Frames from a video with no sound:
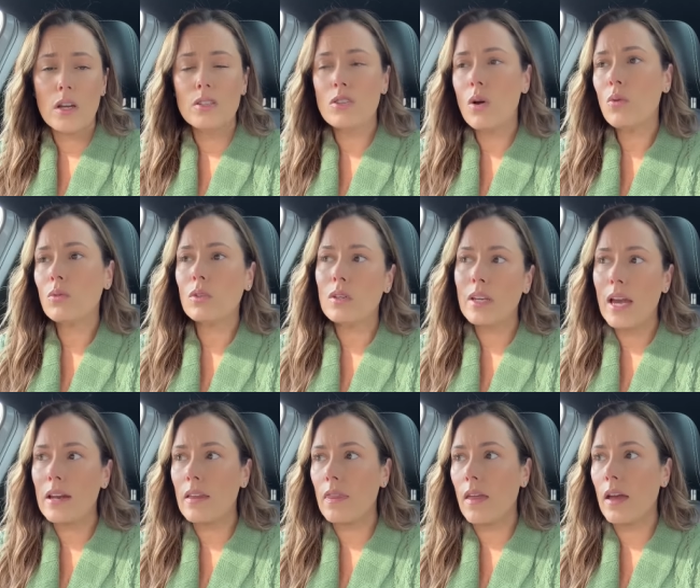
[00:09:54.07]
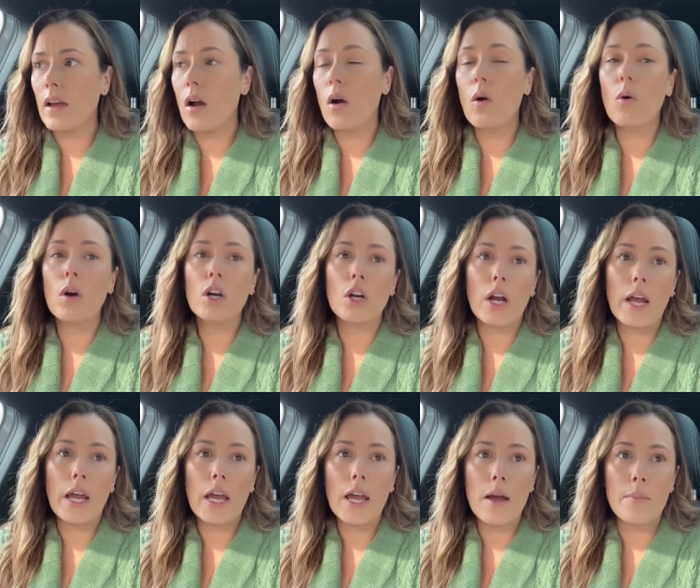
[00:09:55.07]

Don't look at it like, oh, great,